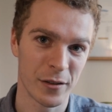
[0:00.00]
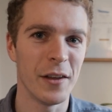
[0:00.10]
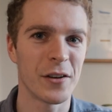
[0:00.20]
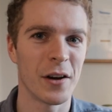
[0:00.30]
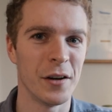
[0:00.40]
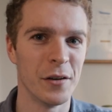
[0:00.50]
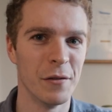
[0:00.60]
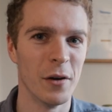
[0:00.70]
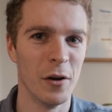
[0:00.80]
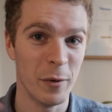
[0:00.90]
This kind
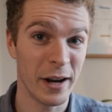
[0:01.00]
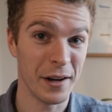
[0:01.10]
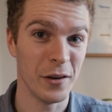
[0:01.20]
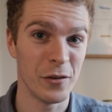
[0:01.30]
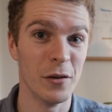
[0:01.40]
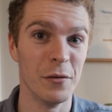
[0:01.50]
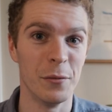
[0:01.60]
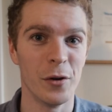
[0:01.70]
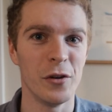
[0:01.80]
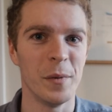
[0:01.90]
of awareness of
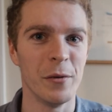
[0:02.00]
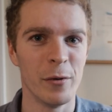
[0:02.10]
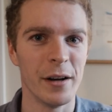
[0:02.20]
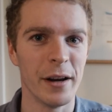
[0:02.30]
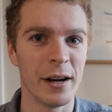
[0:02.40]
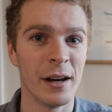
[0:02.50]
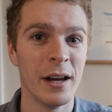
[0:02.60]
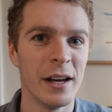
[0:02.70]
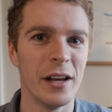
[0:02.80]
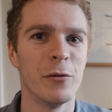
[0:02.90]
what you've been reading
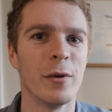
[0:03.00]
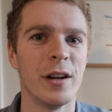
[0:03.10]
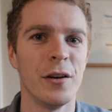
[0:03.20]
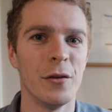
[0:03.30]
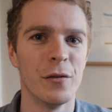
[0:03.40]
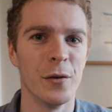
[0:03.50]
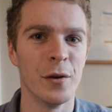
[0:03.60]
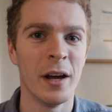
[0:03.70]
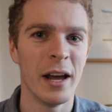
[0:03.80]
is really useful,